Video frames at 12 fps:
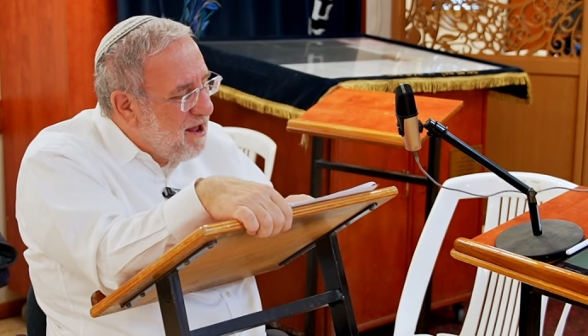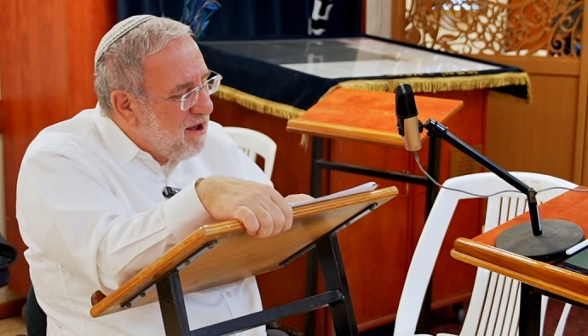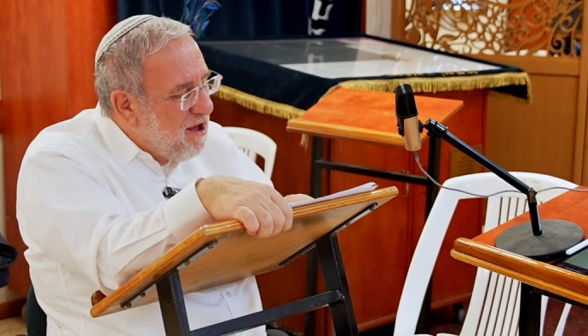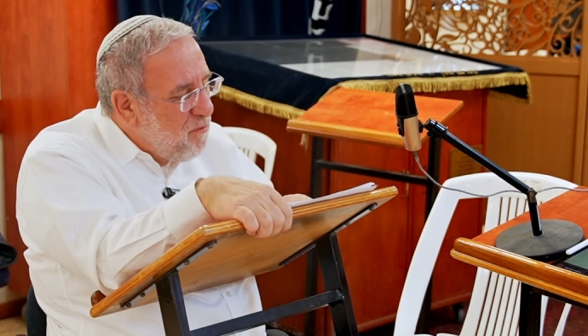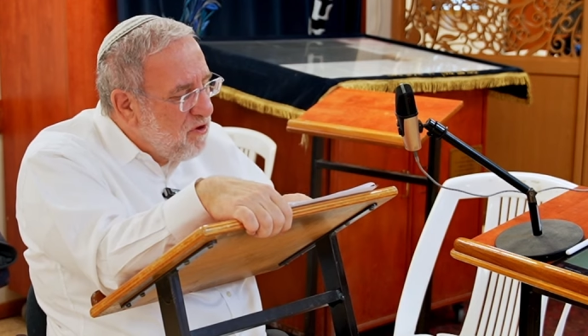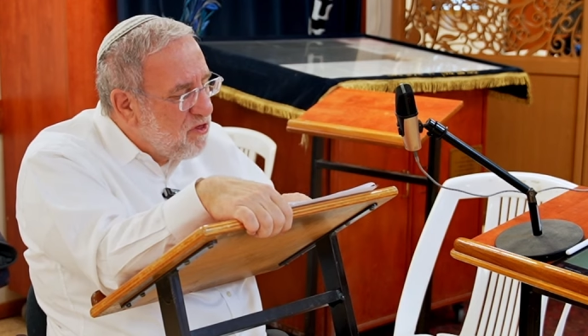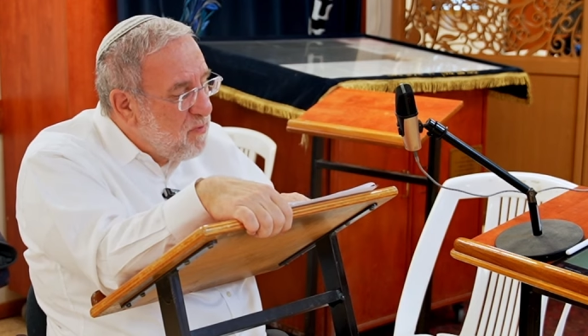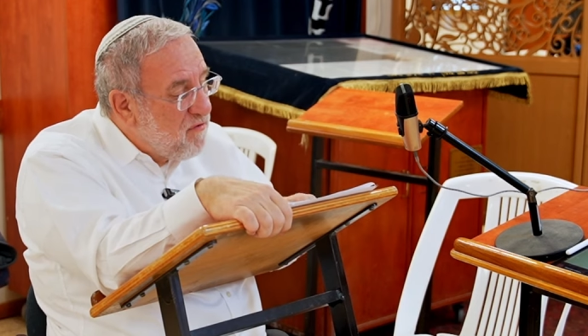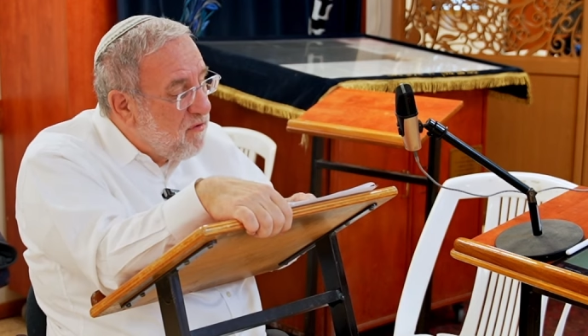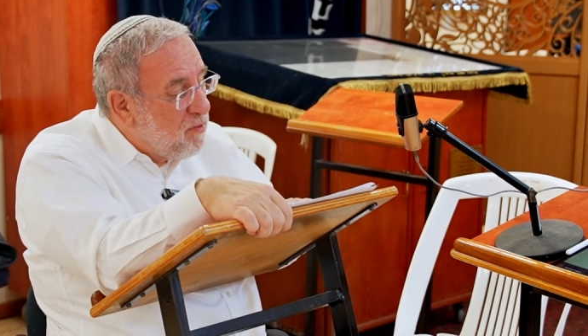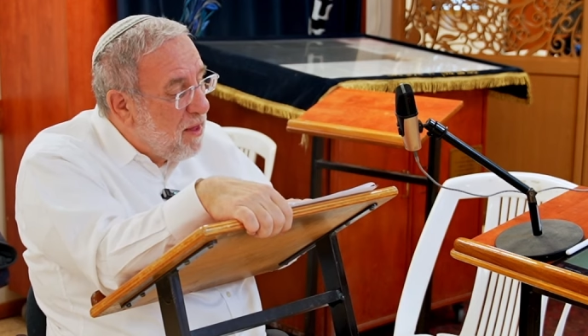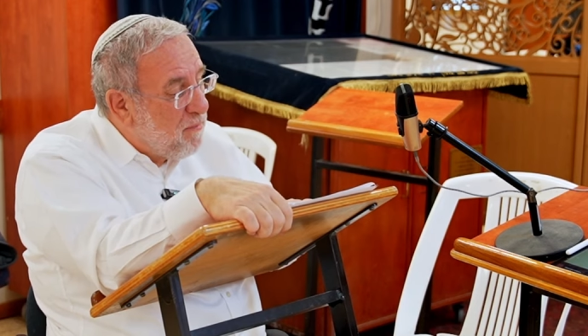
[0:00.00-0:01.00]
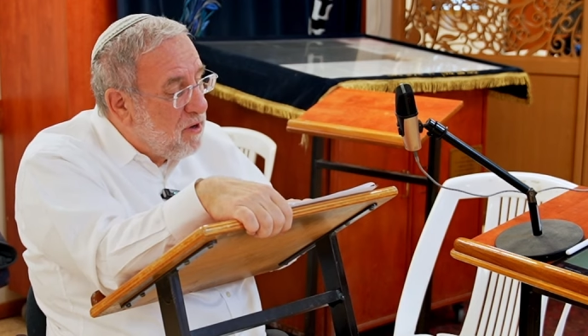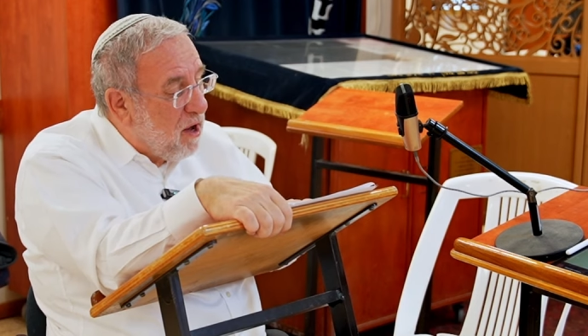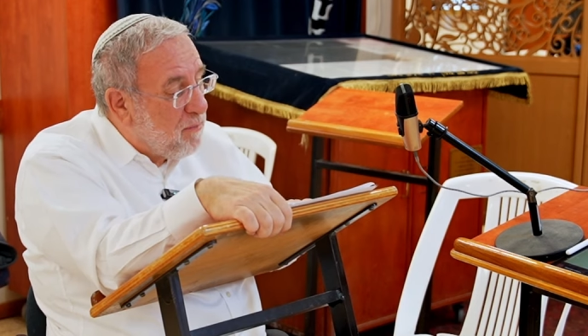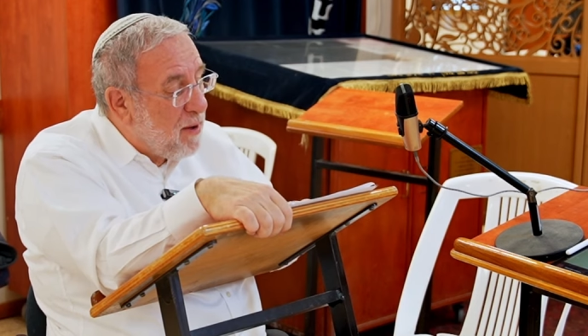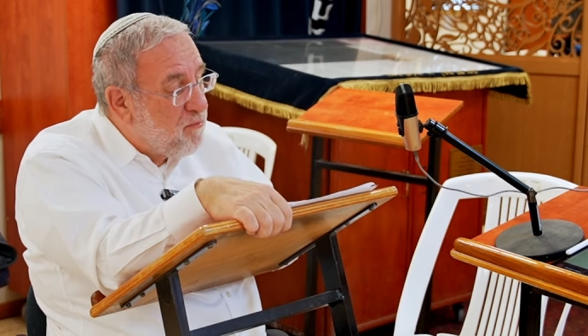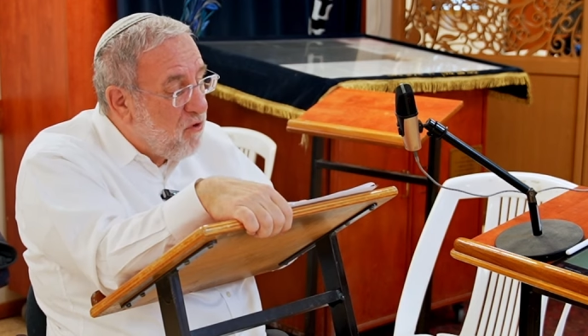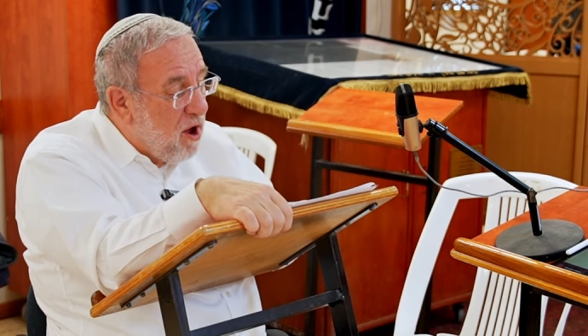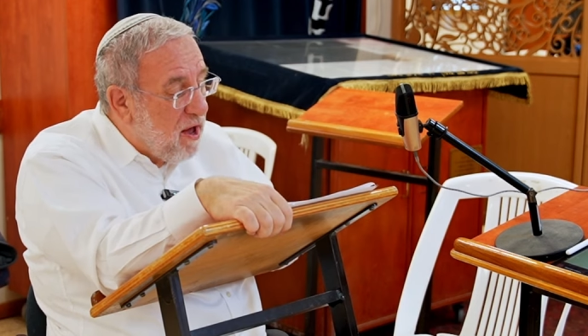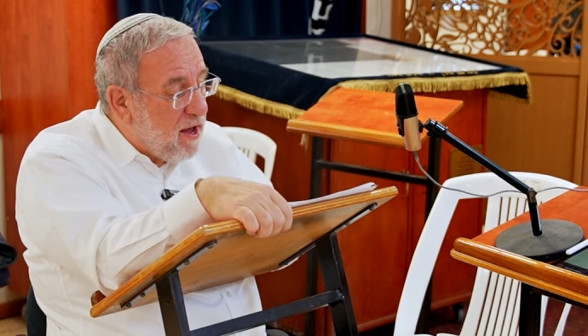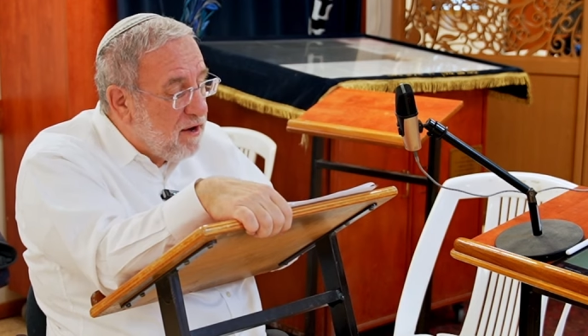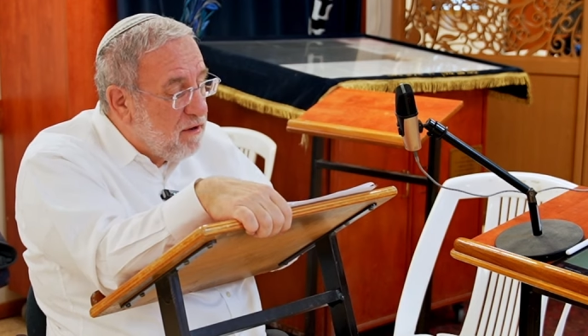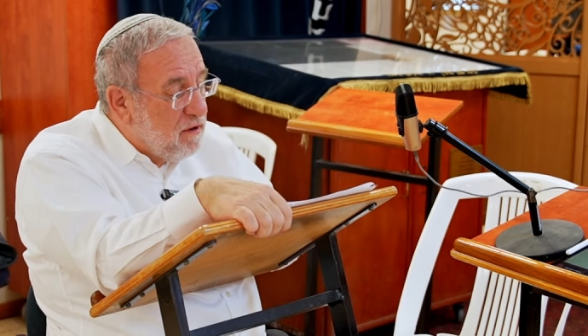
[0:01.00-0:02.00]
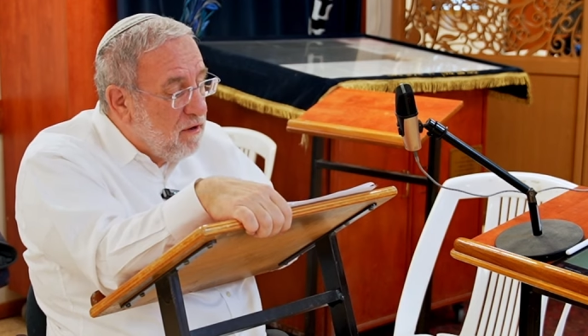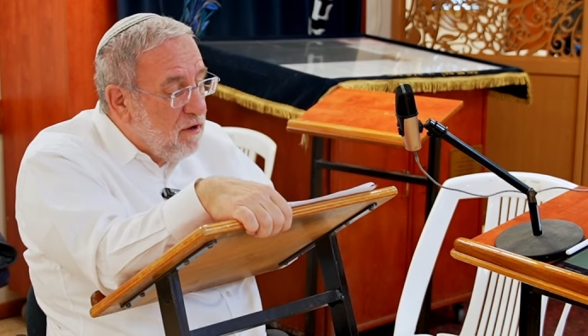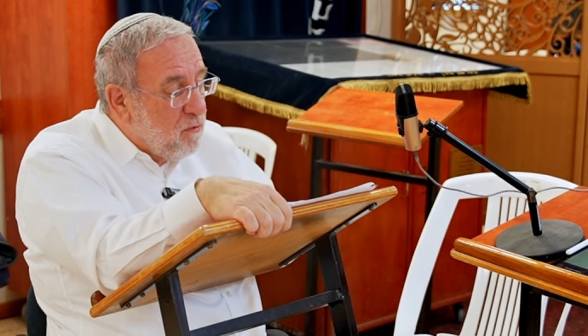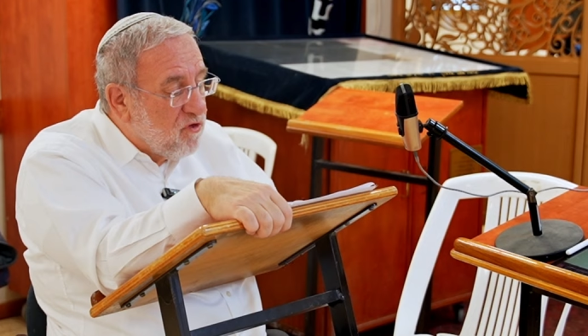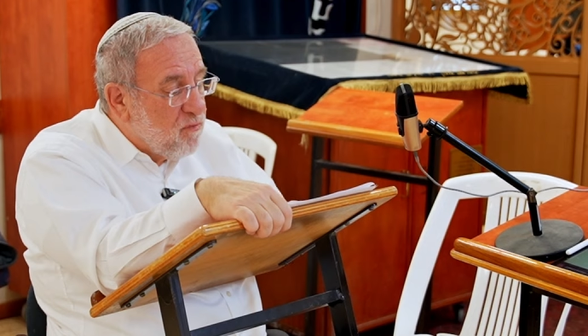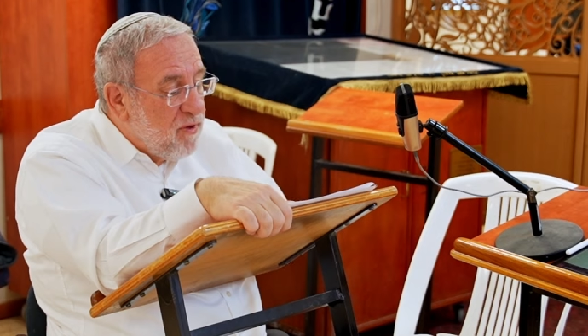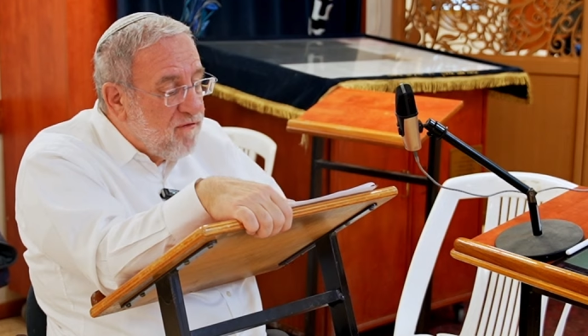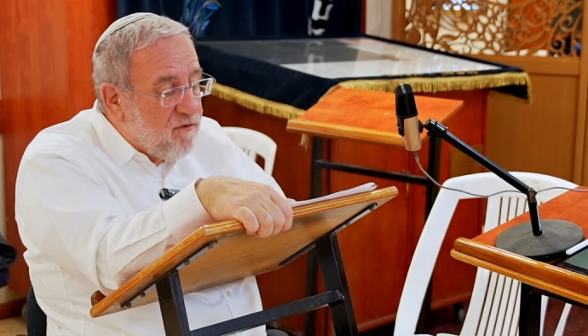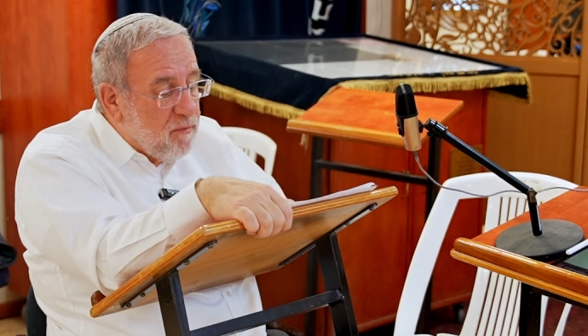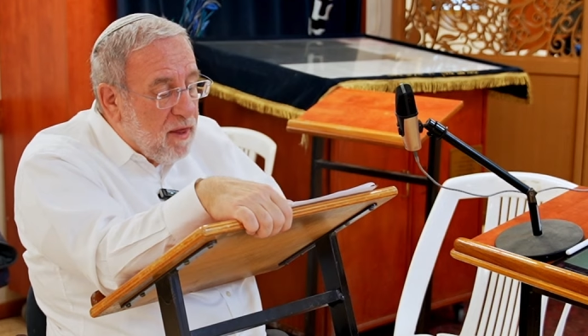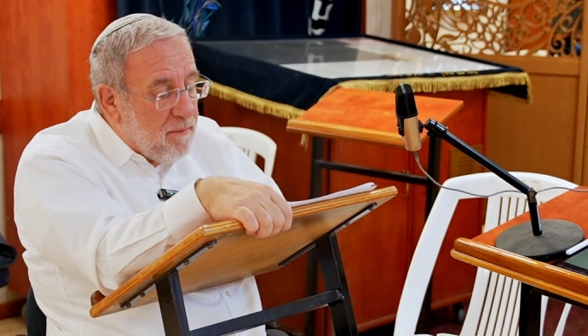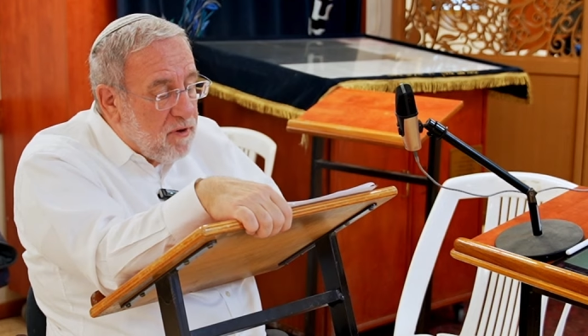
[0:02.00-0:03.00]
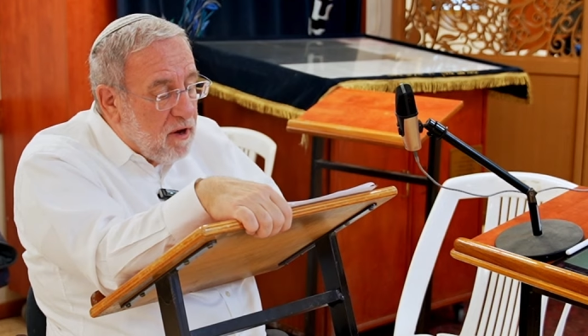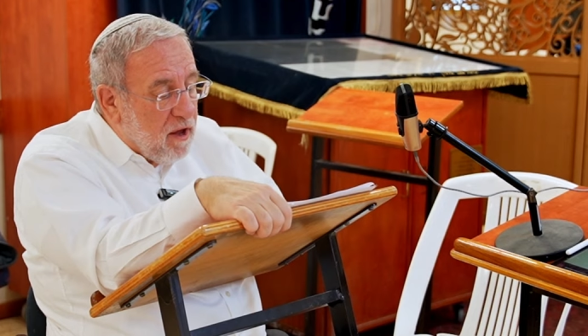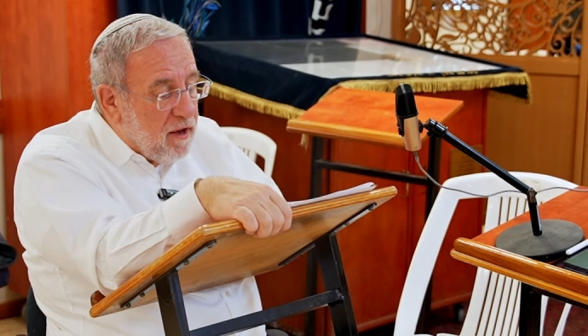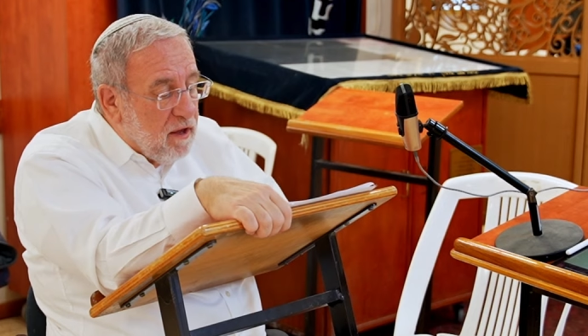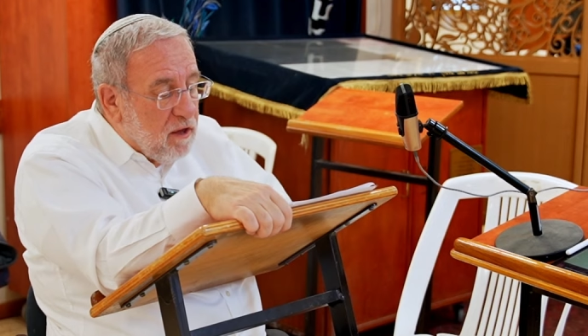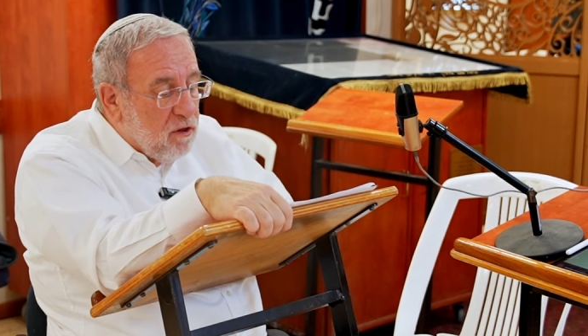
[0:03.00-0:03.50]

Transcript: Come with me from Lebanon, my bride, with me from Lebanon.